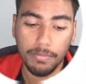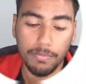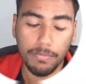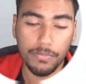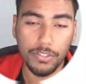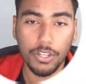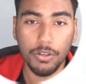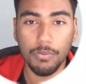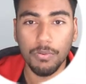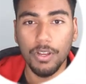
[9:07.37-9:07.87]

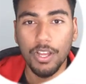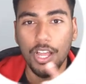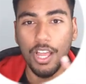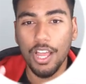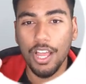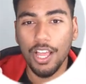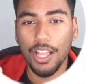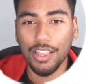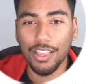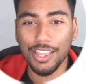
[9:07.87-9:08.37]
So
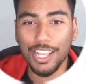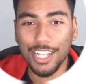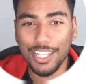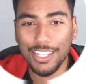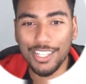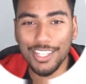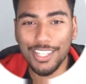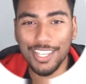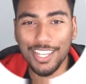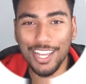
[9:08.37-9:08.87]

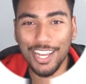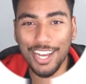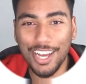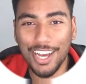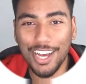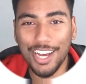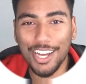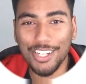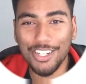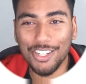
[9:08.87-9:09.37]
let's
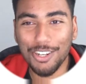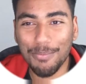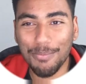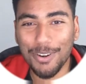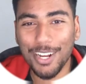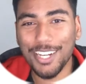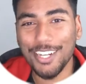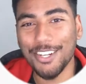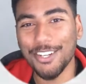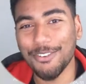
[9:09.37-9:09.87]
jump
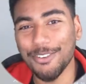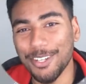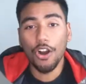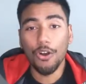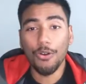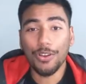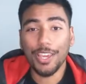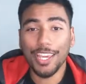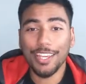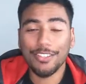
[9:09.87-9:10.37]
right into it.
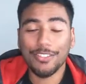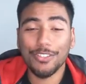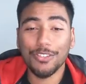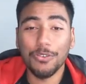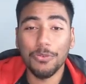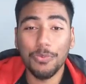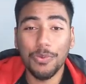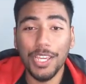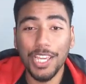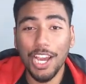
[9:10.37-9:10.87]
Okay,
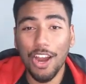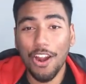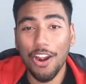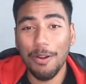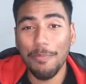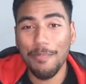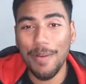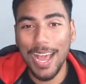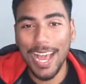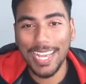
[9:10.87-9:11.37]
so we
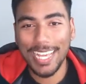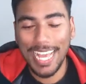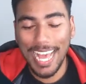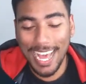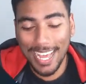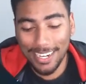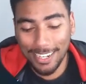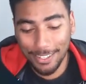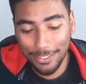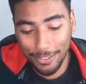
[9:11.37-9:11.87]
are back
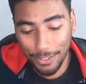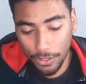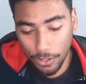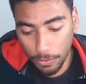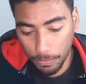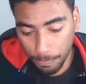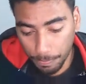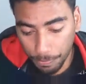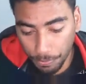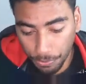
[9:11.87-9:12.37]
at it.
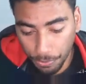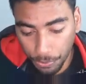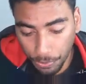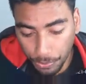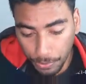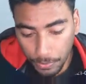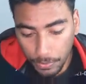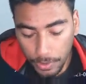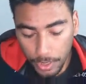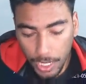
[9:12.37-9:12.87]
So
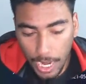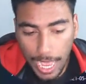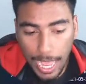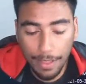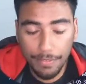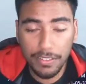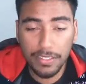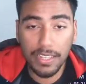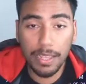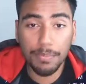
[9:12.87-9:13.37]
I
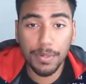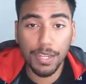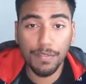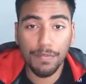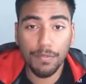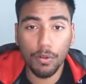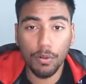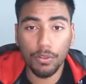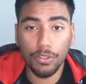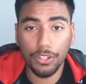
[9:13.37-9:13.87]
have this empty
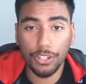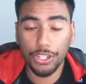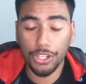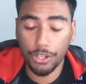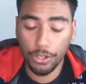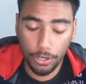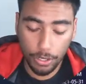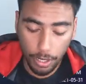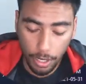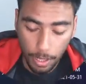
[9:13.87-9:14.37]
folder
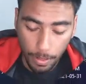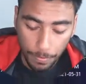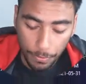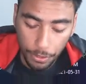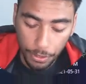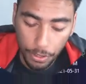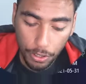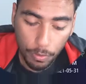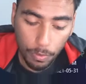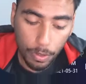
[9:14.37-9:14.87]
here.
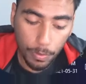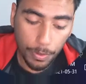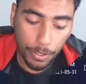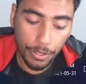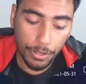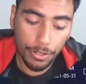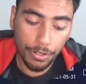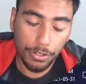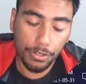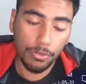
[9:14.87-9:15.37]
You know what we're
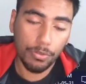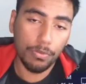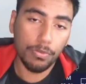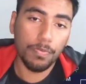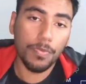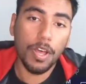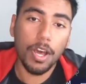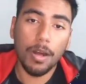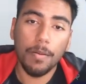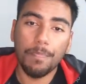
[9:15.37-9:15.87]
gonna do.
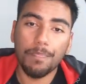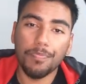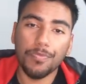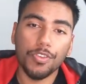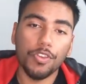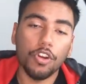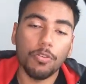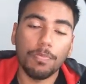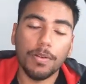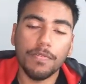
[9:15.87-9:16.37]
Um,
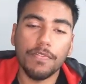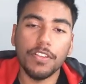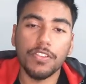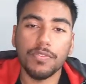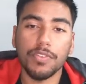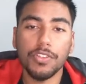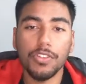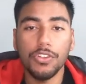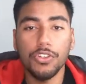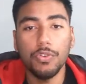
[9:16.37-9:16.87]
your preference
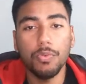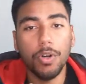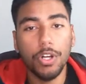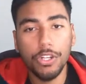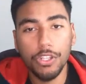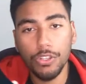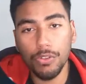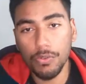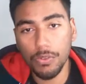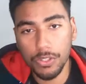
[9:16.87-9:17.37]
whether you
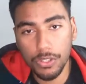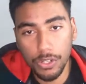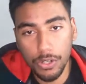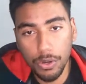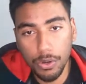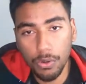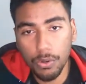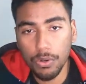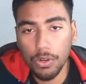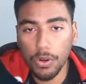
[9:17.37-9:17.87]
wanna use
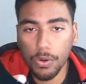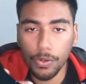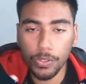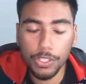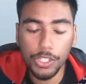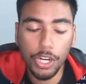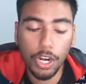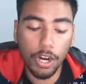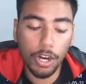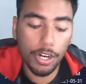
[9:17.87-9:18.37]
Node or
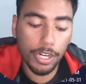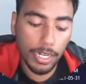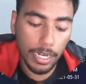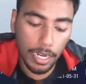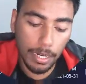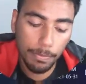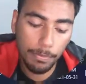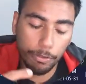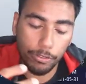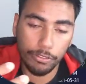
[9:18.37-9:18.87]
Yarn.
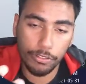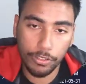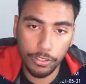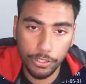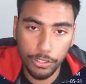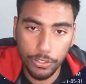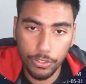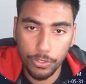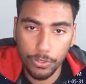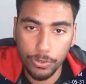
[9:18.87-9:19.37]
I personally
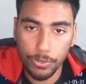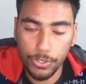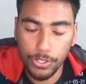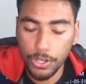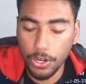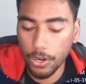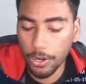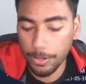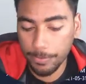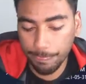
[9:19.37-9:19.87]
just use
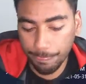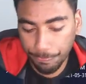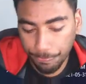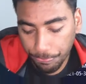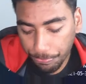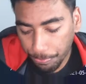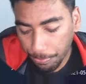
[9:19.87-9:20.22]
Yarn.